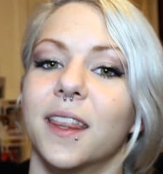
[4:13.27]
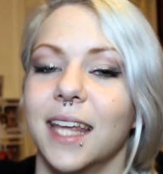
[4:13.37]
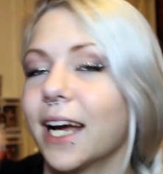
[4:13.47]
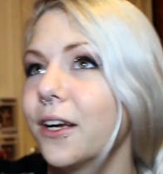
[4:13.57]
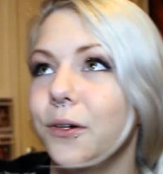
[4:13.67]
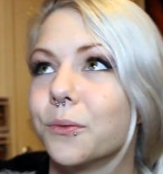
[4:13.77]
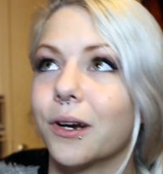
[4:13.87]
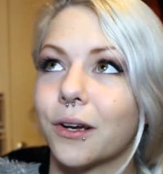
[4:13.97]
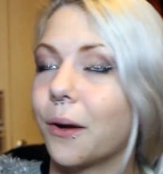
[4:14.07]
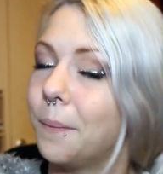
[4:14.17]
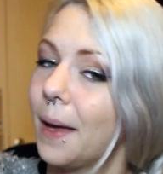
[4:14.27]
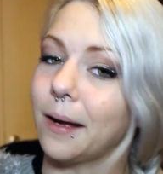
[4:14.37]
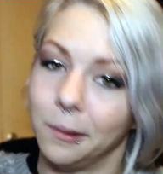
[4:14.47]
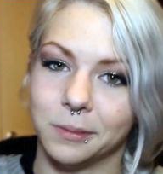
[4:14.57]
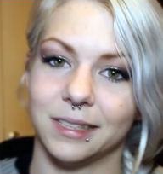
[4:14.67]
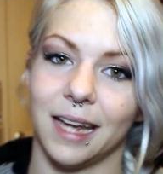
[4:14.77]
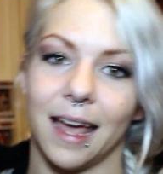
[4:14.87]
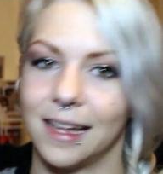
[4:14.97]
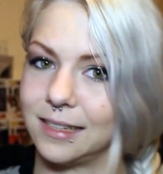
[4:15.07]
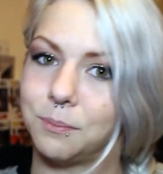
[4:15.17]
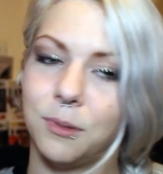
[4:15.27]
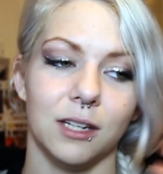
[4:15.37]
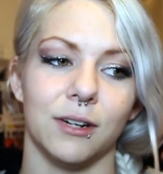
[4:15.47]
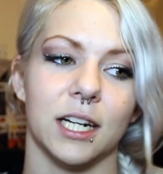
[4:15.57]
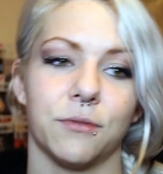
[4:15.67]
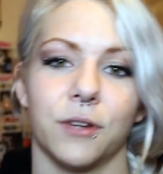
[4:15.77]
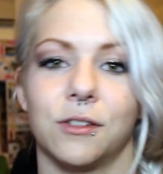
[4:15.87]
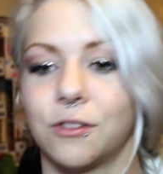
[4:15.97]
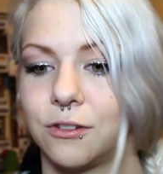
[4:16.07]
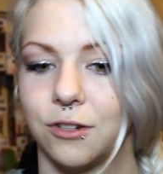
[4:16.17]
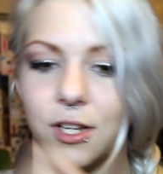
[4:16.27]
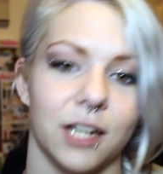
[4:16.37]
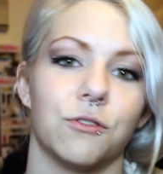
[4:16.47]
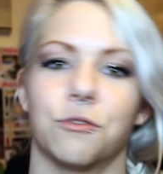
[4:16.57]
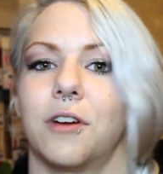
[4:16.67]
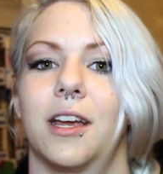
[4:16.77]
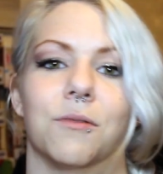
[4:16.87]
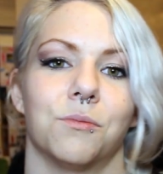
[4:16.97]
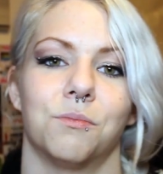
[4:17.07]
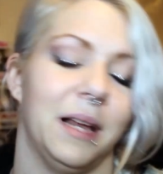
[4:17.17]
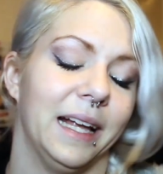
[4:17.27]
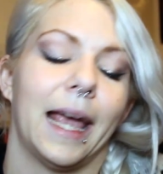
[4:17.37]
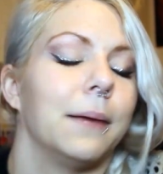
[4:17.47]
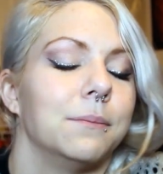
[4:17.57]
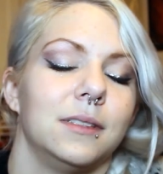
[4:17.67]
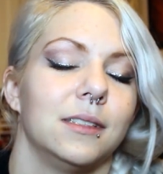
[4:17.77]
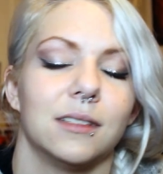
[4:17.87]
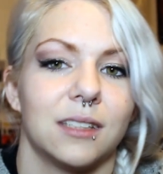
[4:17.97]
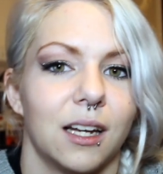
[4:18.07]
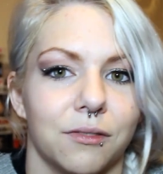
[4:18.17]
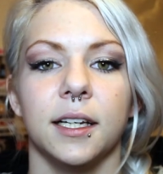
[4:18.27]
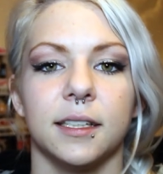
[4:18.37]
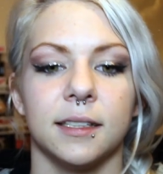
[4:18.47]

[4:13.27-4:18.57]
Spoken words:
They're going to want to go back upstairs, put their earphones on, do their drawing and play games and stuff.